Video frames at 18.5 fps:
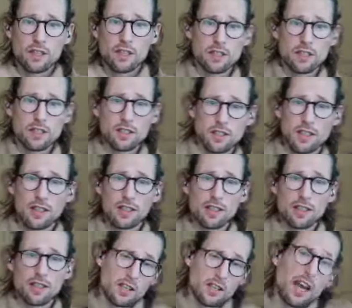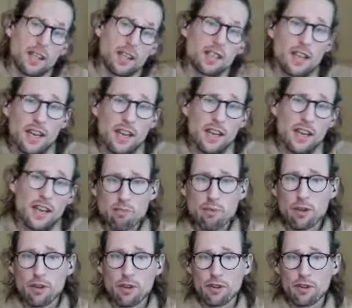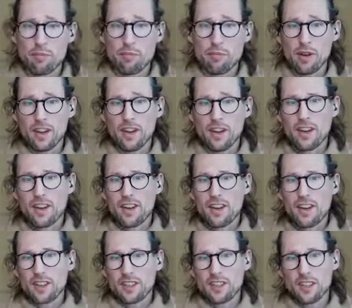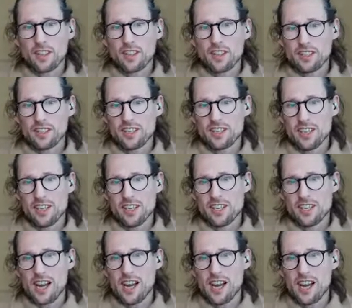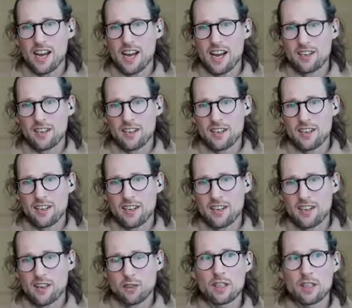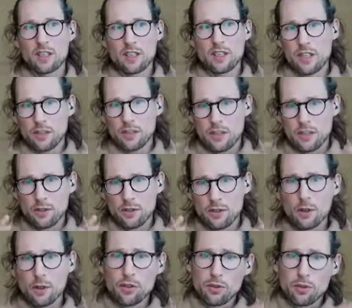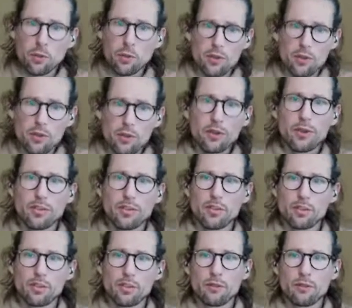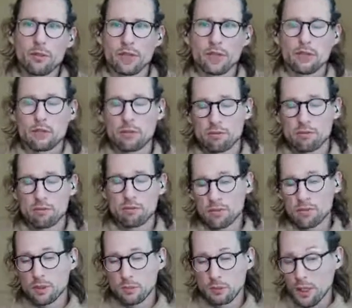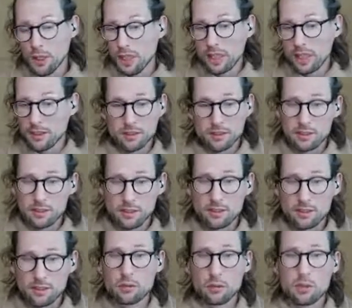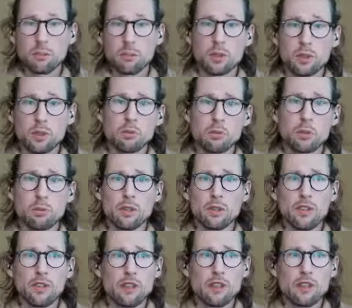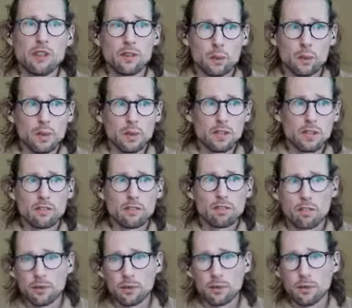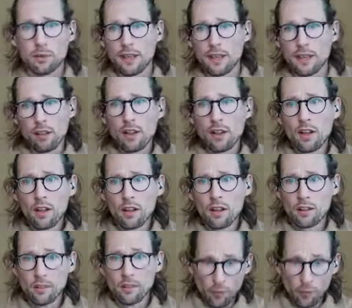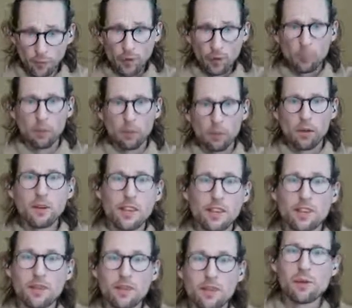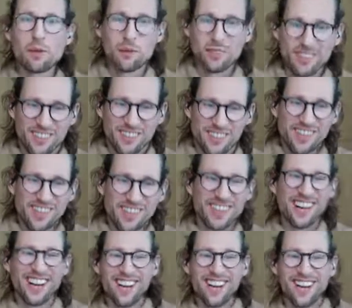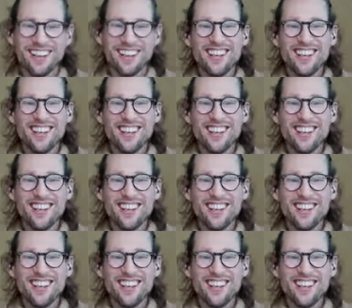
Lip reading: conversation design? Yeah, you're going to have both, but you could say that, current in the old world, which to be honest, is where most people live and will live for a while. In the real world,